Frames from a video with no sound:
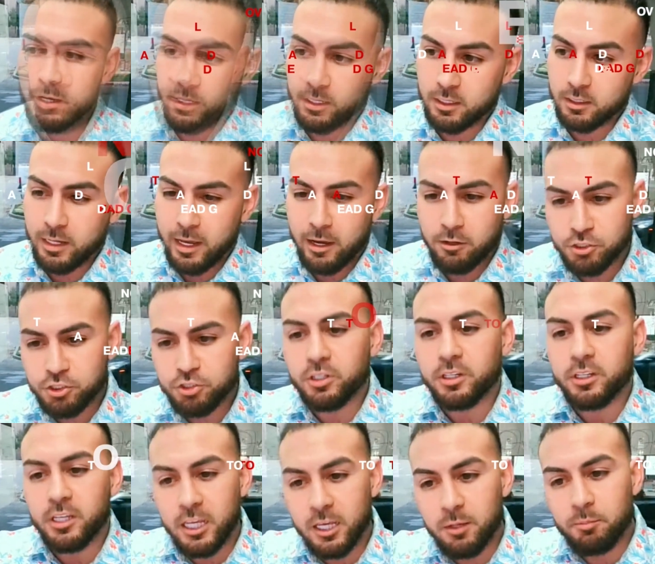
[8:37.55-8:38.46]
It allows you
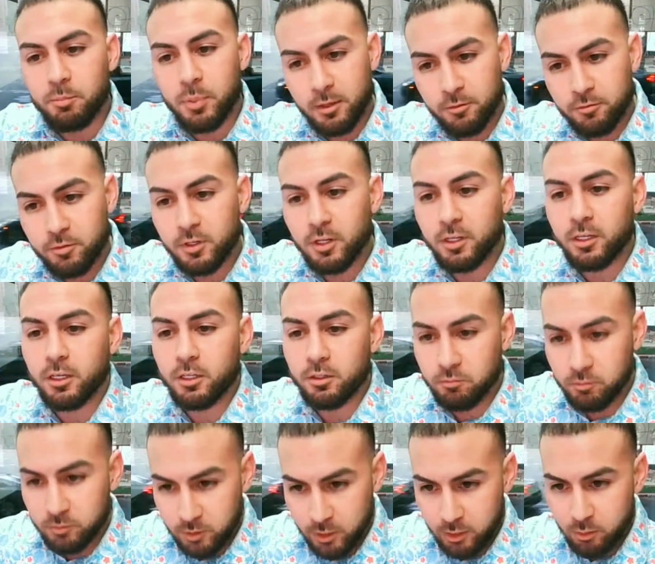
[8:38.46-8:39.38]
to keep pivoting
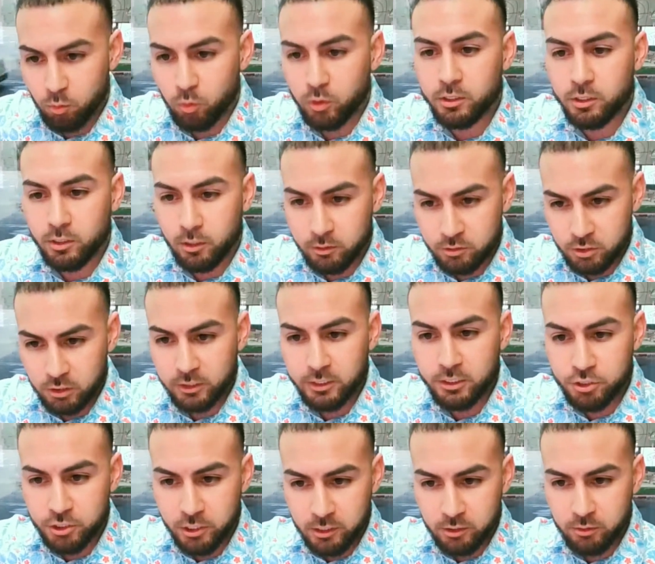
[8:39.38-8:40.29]
and working on
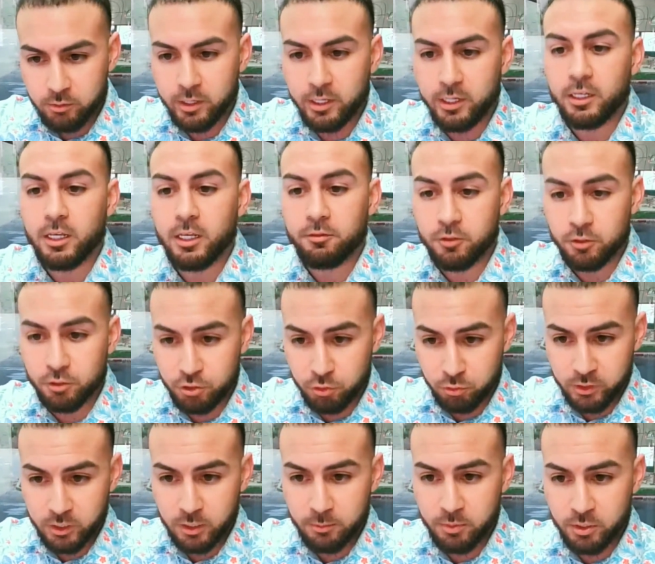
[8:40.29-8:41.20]
lead generating if you're
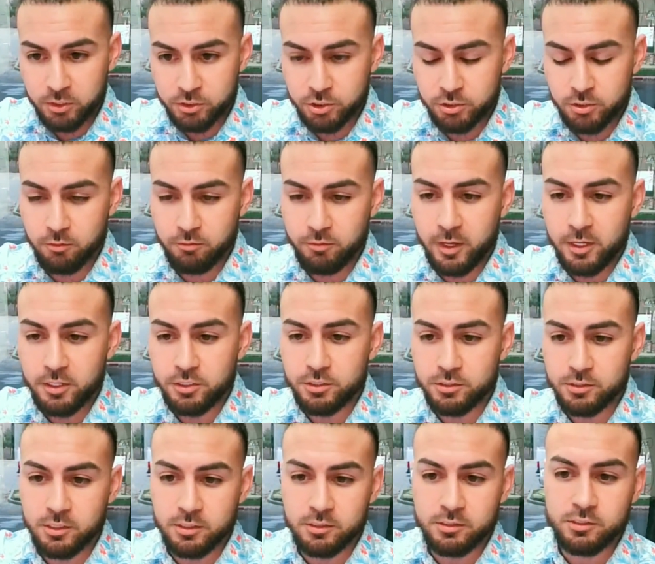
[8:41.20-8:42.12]
doing a bunch of
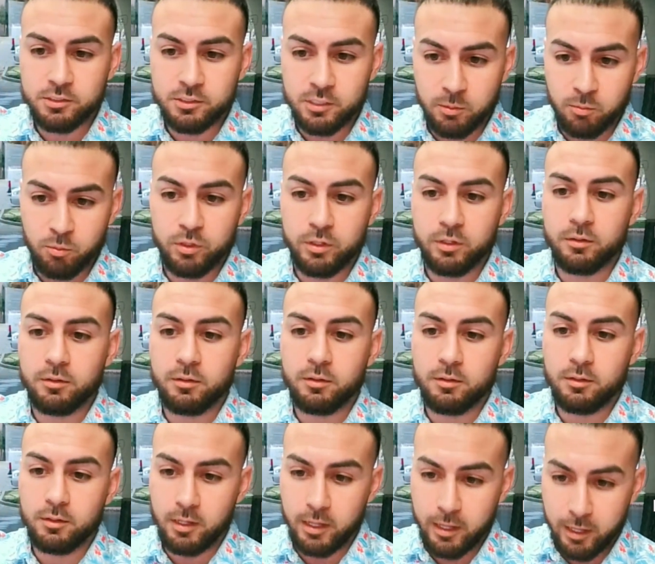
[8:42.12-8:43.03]
novations, because someone
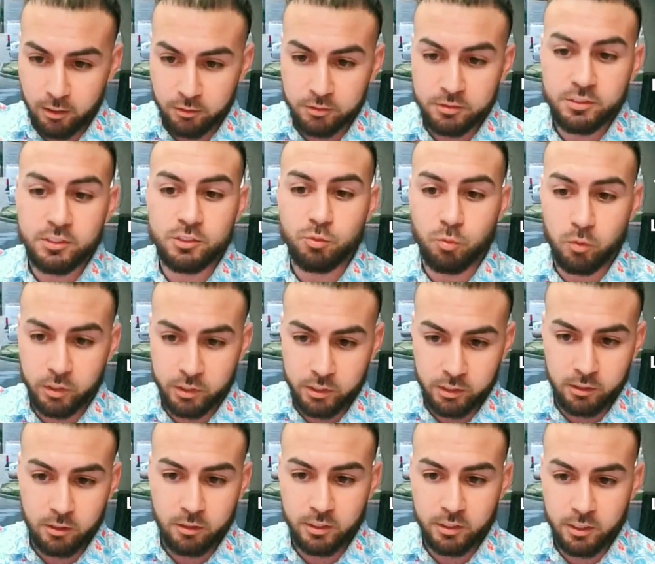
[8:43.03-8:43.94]
else is
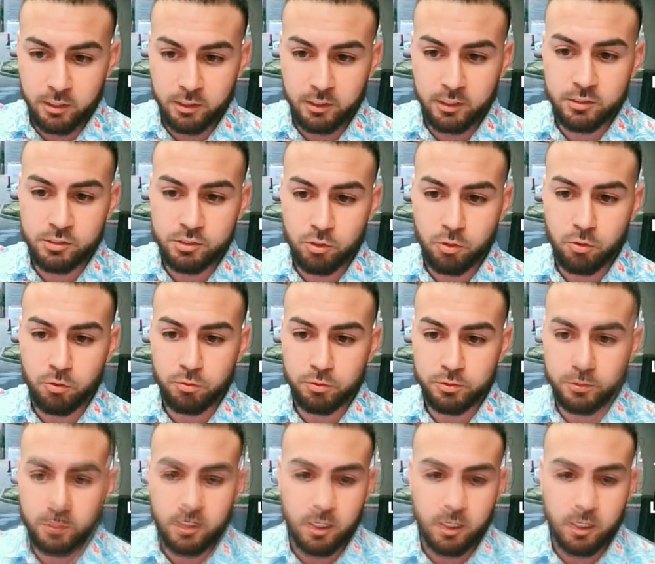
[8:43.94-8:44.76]
working on getting it sold.